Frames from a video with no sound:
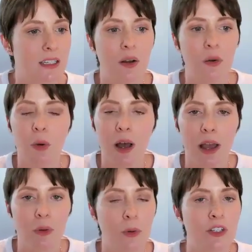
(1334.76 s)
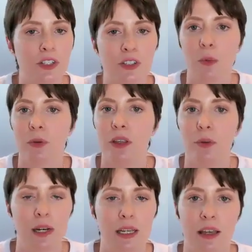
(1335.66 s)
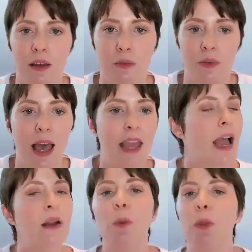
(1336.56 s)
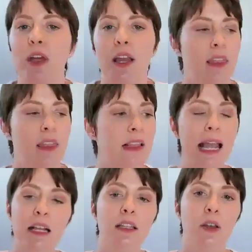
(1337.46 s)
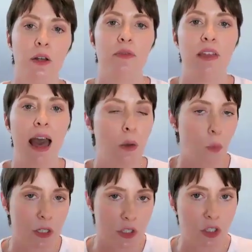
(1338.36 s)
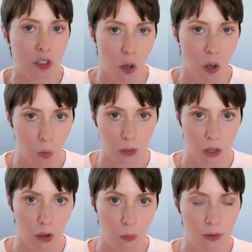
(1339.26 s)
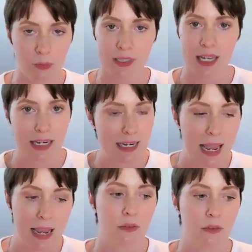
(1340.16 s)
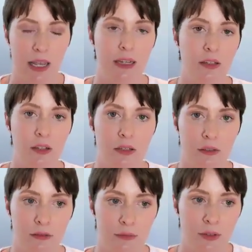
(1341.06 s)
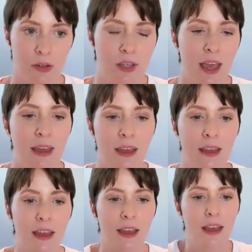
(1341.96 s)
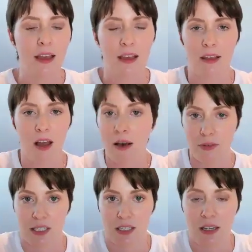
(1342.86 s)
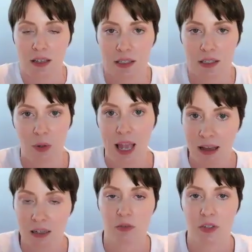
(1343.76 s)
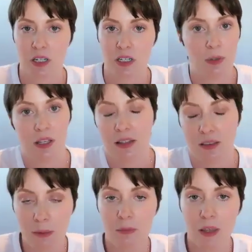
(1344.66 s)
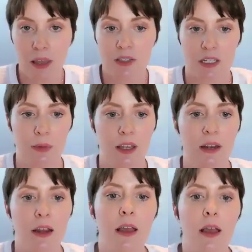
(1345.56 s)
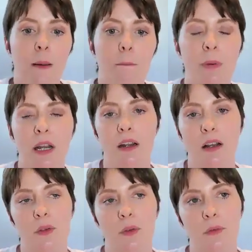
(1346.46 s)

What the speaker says: you know what? We just don't really want to give. I don't think the likelihood of that was so low. It was like negative likelihood. Okay. Obviously, because we asked for 6 million, they gave 6 million. But